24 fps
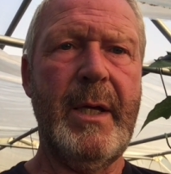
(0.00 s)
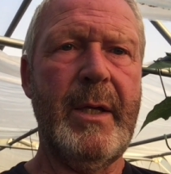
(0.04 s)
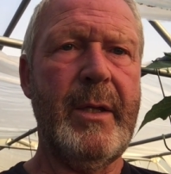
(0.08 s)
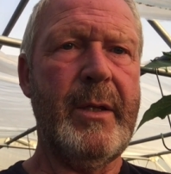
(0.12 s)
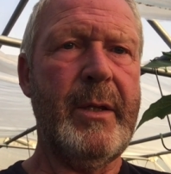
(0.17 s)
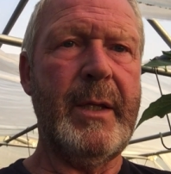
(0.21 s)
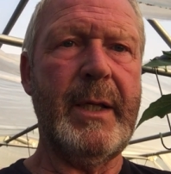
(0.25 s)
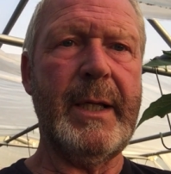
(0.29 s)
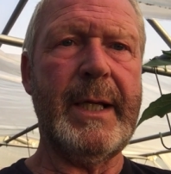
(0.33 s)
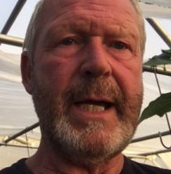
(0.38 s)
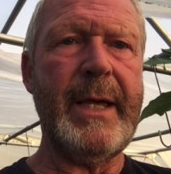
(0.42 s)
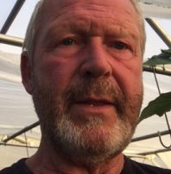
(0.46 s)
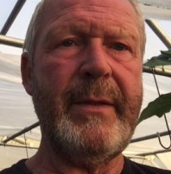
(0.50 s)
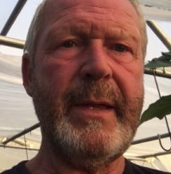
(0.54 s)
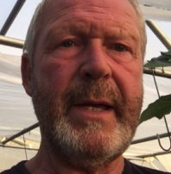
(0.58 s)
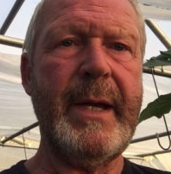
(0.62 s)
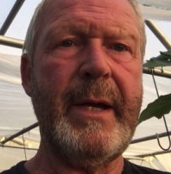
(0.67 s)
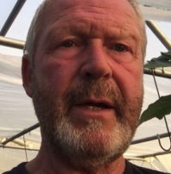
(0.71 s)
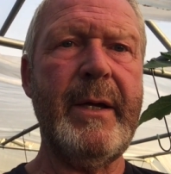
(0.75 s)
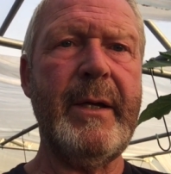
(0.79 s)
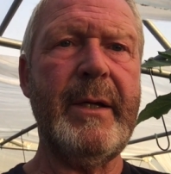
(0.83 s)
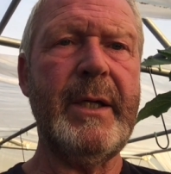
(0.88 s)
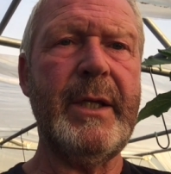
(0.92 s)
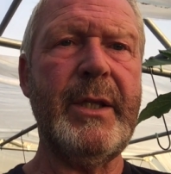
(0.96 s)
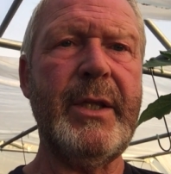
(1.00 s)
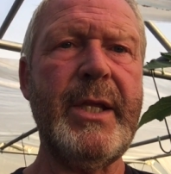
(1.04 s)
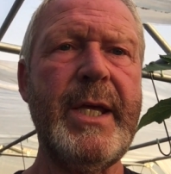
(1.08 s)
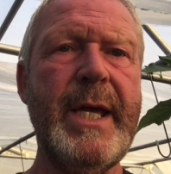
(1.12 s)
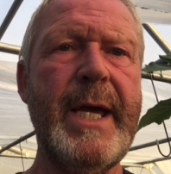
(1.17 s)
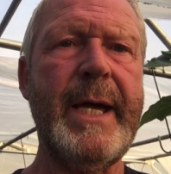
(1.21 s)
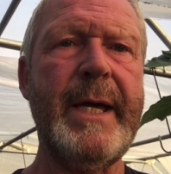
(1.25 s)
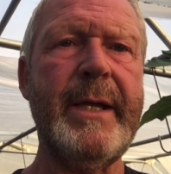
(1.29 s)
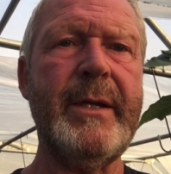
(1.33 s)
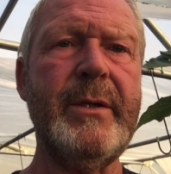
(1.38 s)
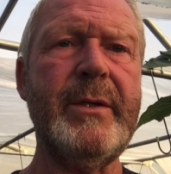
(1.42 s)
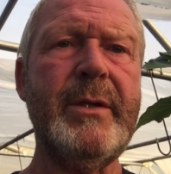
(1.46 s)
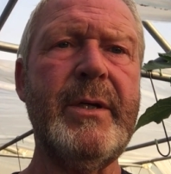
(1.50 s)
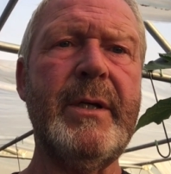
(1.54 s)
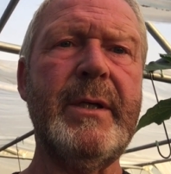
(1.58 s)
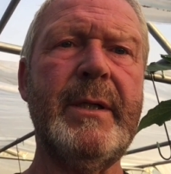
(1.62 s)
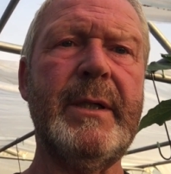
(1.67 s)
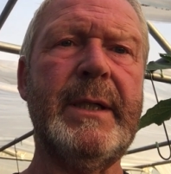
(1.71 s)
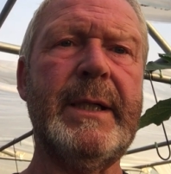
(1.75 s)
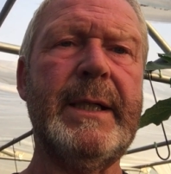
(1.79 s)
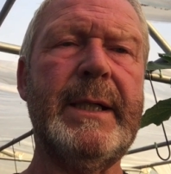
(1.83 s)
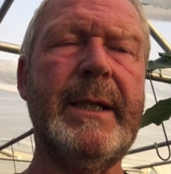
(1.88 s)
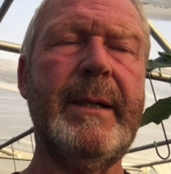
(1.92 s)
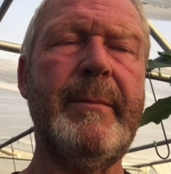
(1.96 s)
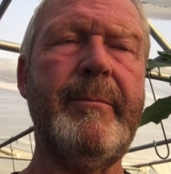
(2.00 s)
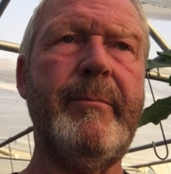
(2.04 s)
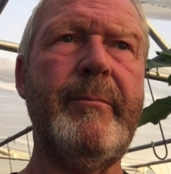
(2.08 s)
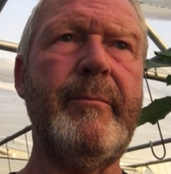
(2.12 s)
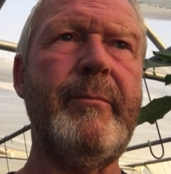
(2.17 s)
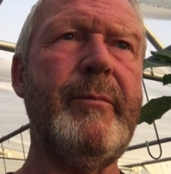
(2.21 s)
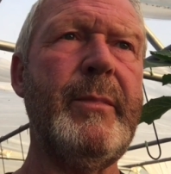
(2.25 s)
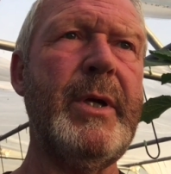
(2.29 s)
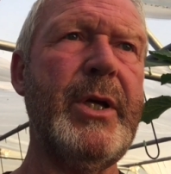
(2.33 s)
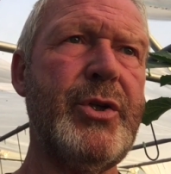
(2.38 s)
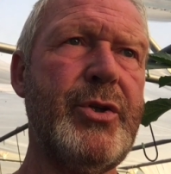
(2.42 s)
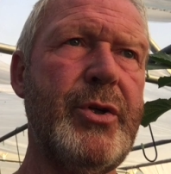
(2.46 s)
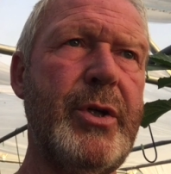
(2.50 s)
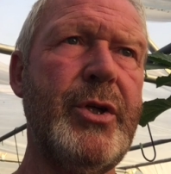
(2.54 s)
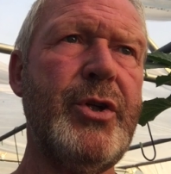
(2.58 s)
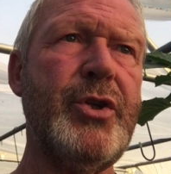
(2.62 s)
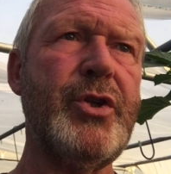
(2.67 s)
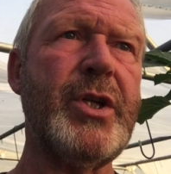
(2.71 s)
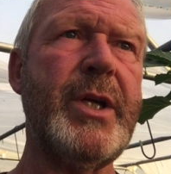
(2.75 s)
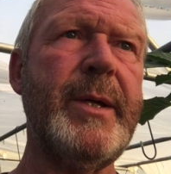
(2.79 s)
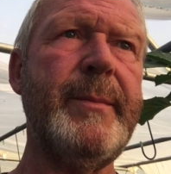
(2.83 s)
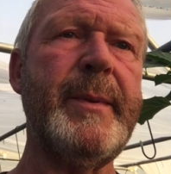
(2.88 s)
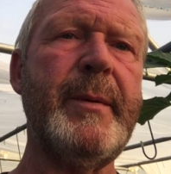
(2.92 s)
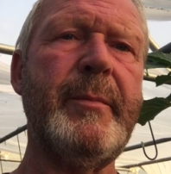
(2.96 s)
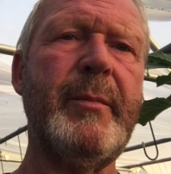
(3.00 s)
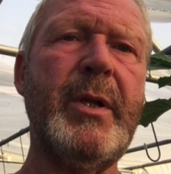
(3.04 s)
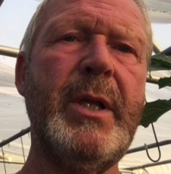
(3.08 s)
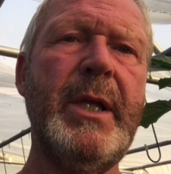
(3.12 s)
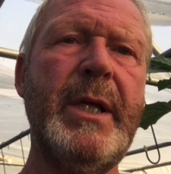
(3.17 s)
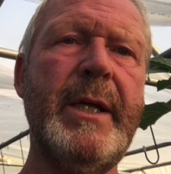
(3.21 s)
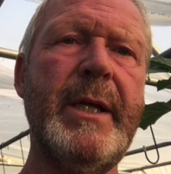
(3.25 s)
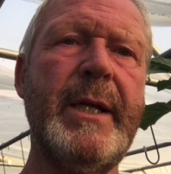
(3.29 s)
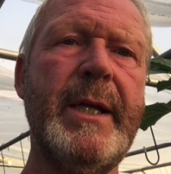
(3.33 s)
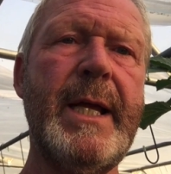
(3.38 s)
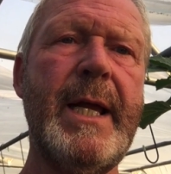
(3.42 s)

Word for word: they'll get there in the end um, make sure you just keep them clean and